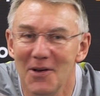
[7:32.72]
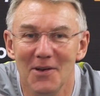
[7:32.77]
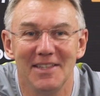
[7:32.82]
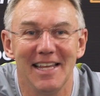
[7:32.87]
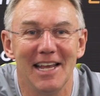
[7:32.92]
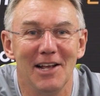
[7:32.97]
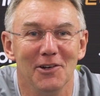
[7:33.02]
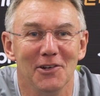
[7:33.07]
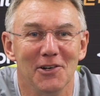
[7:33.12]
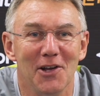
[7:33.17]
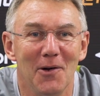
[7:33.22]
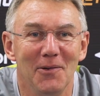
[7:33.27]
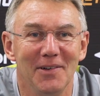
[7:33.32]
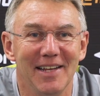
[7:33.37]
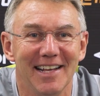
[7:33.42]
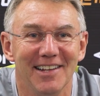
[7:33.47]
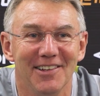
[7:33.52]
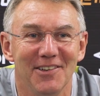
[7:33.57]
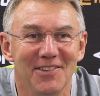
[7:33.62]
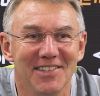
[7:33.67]
Deal or no
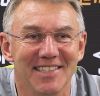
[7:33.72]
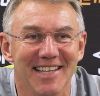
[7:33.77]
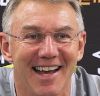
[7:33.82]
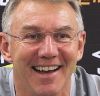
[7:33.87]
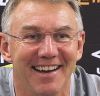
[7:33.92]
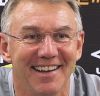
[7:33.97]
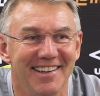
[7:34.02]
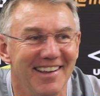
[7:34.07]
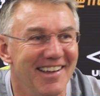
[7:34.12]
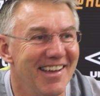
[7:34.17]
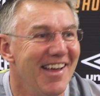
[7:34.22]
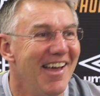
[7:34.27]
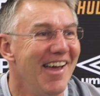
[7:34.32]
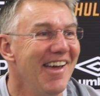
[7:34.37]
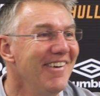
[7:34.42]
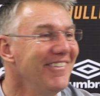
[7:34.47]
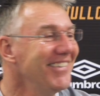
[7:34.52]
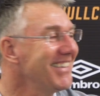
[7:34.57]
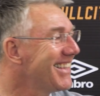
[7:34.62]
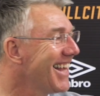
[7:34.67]
deal, who's that?
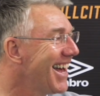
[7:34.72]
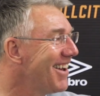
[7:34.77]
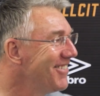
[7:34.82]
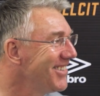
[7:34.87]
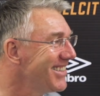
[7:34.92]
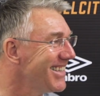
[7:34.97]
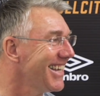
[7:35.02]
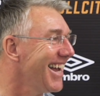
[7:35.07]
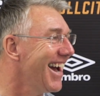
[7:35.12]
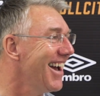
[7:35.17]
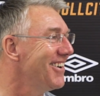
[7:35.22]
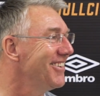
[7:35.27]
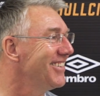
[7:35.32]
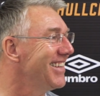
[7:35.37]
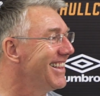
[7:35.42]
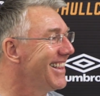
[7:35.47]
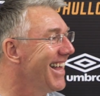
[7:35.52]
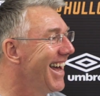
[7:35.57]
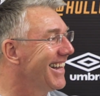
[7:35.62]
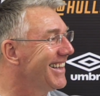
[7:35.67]
Who's that? Who's the guy who
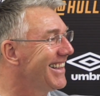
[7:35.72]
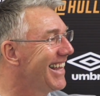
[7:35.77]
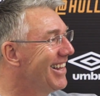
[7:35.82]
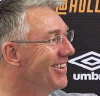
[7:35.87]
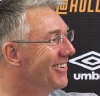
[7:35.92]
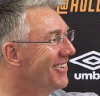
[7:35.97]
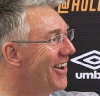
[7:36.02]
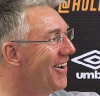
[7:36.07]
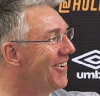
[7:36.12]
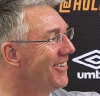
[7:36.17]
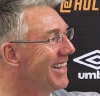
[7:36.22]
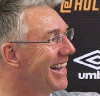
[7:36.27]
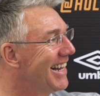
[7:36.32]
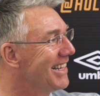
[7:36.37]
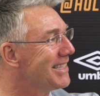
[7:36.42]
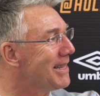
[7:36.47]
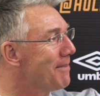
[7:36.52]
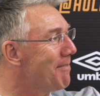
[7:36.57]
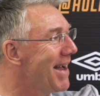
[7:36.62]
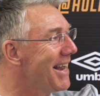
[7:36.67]
did that deal or no deal
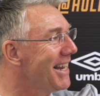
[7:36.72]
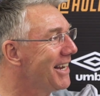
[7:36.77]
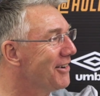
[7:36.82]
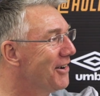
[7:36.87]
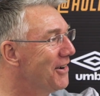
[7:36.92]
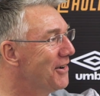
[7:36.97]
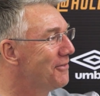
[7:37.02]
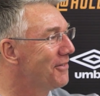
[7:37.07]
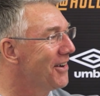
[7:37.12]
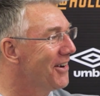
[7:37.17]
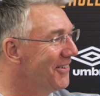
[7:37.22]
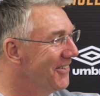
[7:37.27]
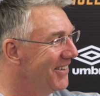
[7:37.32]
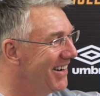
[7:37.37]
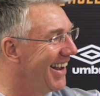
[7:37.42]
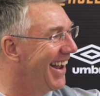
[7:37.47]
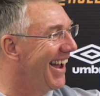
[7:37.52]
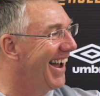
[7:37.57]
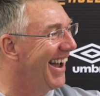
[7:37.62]
to the banker on the phone?